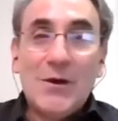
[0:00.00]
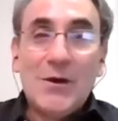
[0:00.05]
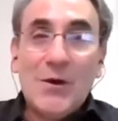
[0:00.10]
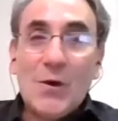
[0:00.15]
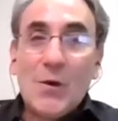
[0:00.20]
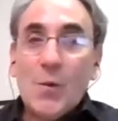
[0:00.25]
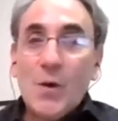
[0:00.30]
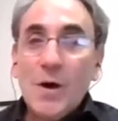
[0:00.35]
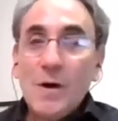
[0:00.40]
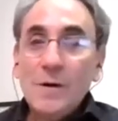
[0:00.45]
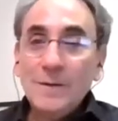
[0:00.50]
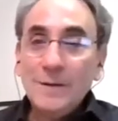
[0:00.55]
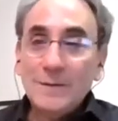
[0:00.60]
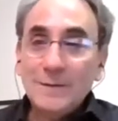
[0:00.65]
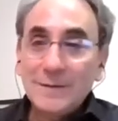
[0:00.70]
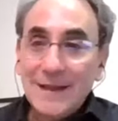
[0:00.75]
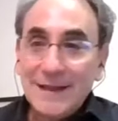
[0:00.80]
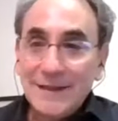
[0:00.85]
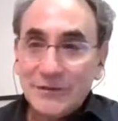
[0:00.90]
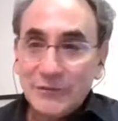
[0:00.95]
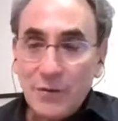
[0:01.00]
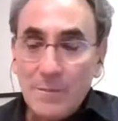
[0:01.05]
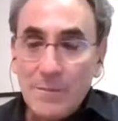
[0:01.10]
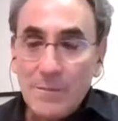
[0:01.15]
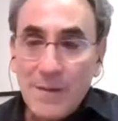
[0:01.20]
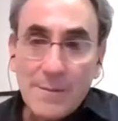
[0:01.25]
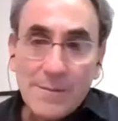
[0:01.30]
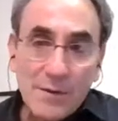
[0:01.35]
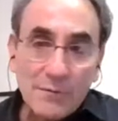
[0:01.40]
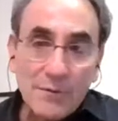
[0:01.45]
well, let's
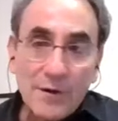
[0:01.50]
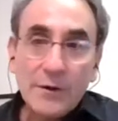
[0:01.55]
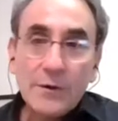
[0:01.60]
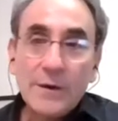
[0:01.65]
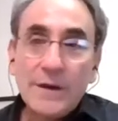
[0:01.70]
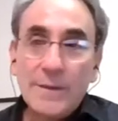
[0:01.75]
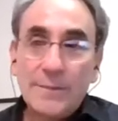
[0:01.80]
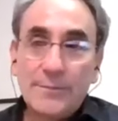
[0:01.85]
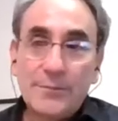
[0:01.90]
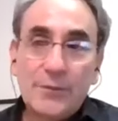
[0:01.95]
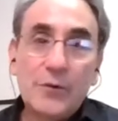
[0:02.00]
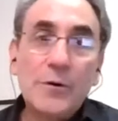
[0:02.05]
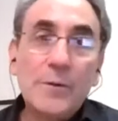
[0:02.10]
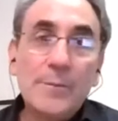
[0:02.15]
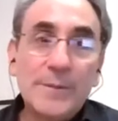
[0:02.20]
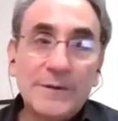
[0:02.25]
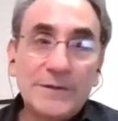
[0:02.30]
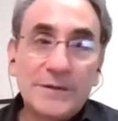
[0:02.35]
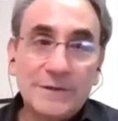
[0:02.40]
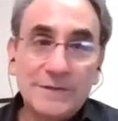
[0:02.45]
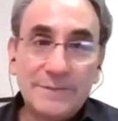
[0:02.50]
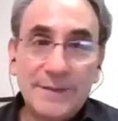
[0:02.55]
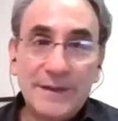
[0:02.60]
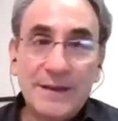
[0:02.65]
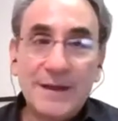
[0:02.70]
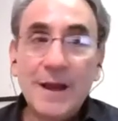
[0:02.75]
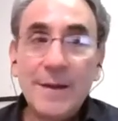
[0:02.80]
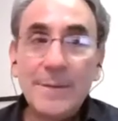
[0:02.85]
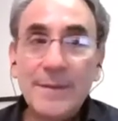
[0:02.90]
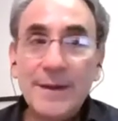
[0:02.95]
remember really the purpose of
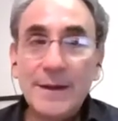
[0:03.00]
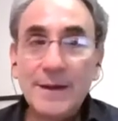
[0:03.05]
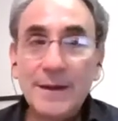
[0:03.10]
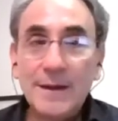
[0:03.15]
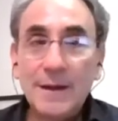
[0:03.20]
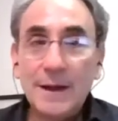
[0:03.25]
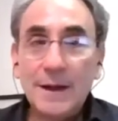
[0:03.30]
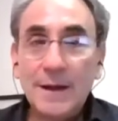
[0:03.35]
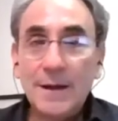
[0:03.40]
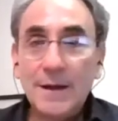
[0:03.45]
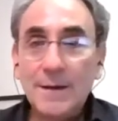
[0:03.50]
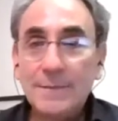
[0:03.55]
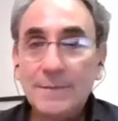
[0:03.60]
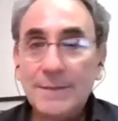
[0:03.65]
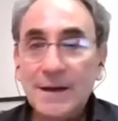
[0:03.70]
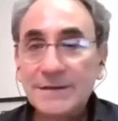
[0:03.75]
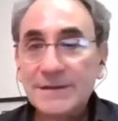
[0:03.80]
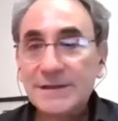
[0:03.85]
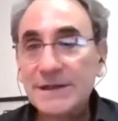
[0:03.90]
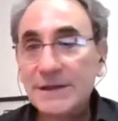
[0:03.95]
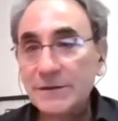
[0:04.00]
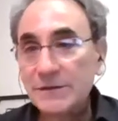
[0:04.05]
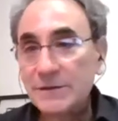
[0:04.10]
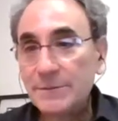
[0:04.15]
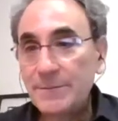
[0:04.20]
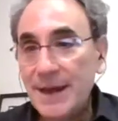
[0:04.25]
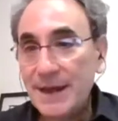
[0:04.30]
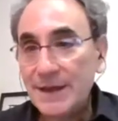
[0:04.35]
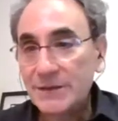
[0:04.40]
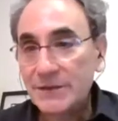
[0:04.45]
becoming um, a sales
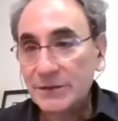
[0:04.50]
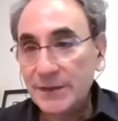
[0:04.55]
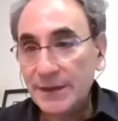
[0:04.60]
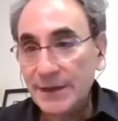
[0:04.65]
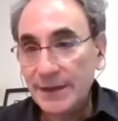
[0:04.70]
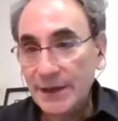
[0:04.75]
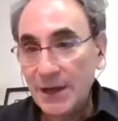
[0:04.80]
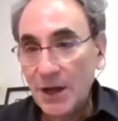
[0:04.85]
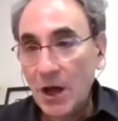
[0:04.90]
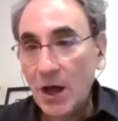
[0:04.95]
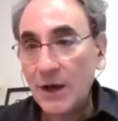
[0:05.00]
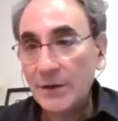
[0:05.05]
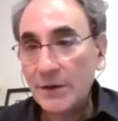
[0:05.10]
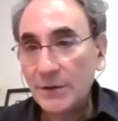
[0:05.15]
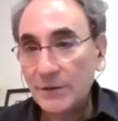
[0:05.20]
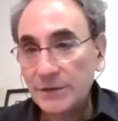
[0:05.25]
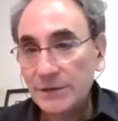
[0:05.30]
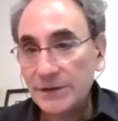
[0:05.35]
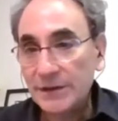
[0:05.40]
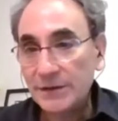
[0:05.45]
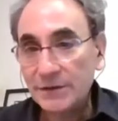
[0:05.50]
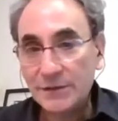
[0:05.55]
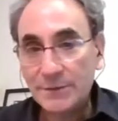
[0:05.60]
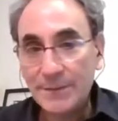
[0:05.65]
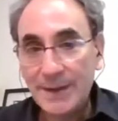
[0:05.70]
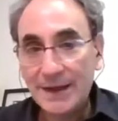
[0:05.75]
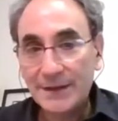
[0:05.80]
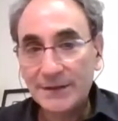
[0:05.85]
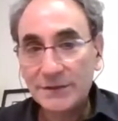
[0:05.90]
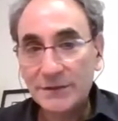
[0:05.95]
master and an auto sales
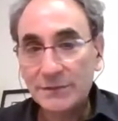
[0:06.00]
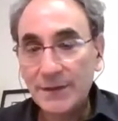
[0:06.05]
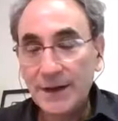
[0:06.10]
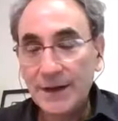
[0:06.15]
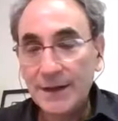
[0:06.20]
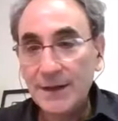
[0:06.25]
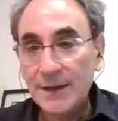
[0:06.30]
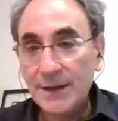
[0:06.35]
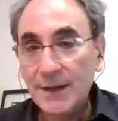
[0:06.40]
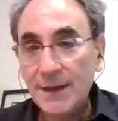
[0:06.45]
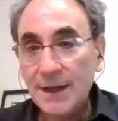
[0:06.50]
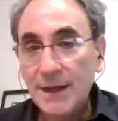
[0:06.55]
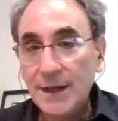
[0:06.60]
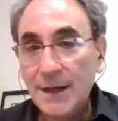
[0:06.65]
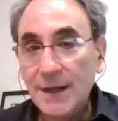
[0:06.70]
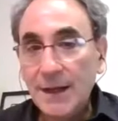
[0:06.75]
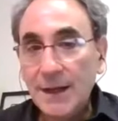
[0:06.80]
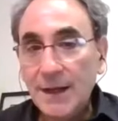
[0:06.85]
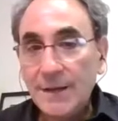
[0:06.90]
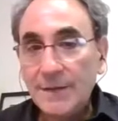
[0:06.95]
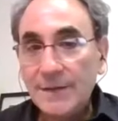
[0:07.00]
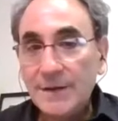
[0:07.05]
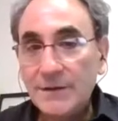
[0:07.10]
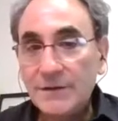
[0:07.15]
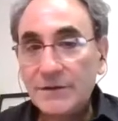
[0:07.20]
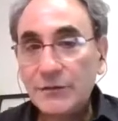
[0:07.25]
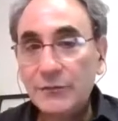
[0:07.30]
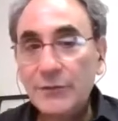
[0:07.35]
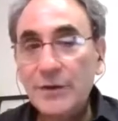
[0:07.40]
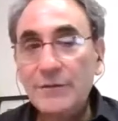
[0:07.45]
master, right? There's
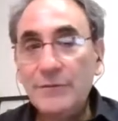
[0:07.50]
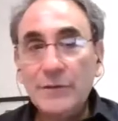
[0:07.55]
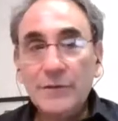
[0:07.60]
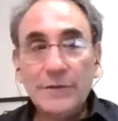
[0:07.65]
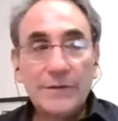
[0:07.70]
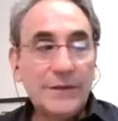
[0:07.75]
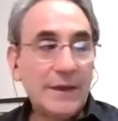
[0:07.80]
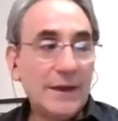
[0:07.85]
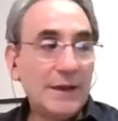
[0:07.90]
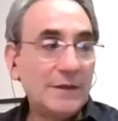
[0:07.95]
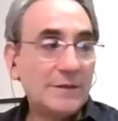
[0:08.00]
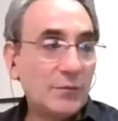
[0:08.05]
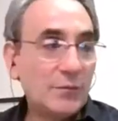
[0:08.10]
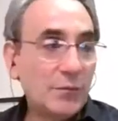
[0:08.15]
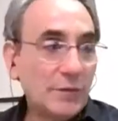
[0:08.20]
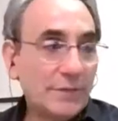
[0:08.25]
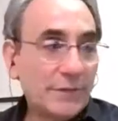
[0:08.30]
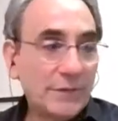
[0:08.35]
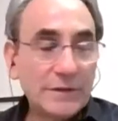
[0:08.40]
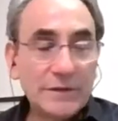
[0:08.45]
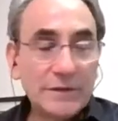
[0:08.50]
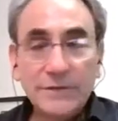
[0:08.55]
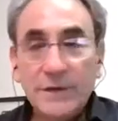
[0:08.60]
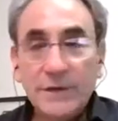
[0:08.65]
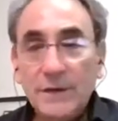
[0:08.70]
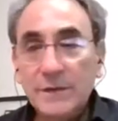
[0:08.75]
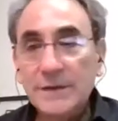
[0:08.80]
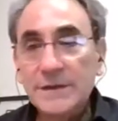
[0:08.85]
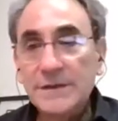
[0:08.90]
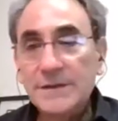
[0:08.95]
three real things. First of
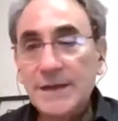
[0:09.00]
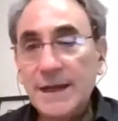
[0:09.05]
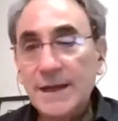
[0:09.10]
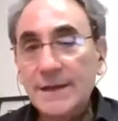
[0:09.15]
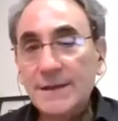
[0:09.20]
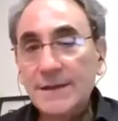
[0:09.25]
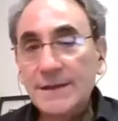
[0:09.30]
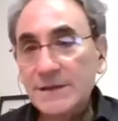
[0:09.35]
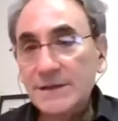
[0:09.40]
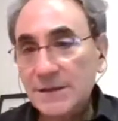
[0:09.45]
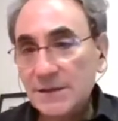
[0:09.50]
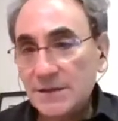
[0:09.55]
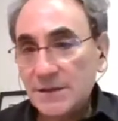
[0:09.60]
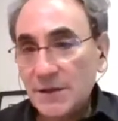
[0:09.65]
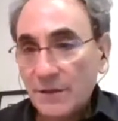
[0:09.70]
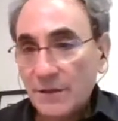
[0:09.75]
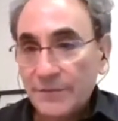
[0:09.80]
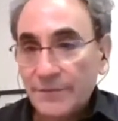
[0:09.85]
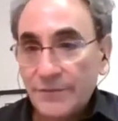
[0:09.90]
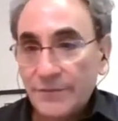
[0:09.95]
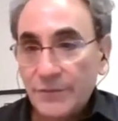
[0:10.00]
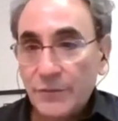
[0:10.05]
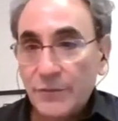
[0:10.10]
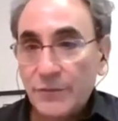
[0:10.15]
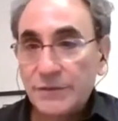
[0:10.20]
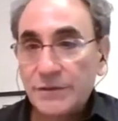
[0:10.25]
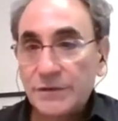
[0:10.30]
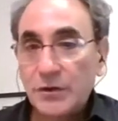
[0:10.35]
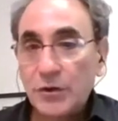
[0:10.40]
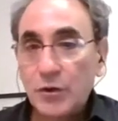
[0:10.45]
all is that this is our
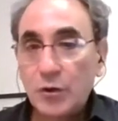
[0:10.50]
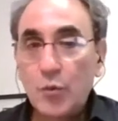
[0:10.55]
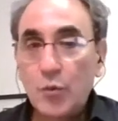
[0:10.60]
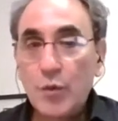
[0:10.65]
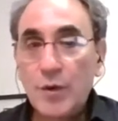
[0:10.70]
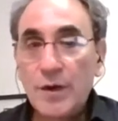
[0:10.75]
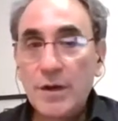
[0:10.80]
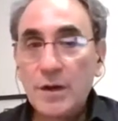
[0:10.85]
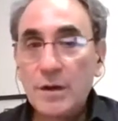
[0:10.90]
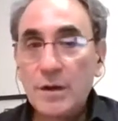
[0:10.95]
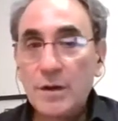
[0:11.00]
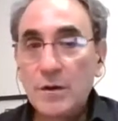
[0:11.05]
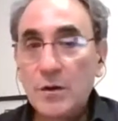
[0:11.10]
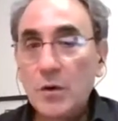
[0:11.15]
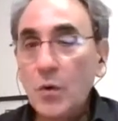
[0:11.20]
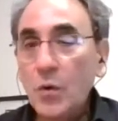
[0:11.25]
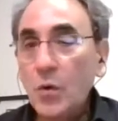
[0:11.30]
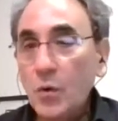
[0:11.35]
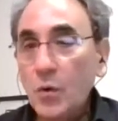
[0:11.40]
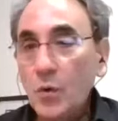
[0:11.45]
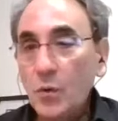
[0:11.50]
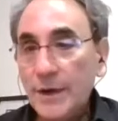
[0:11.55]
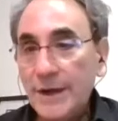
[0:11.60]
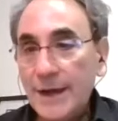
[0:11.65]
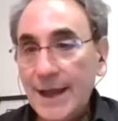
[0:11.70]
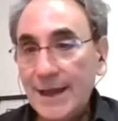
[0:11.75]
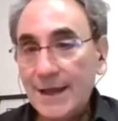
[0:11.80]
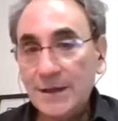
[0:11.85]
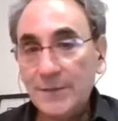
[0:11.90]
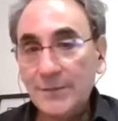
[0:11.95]
first career goal in
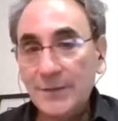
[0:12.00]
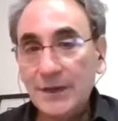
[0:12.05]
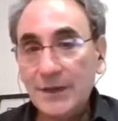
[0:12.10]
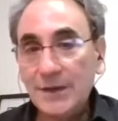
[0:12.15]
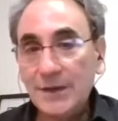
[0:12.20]
Atomy.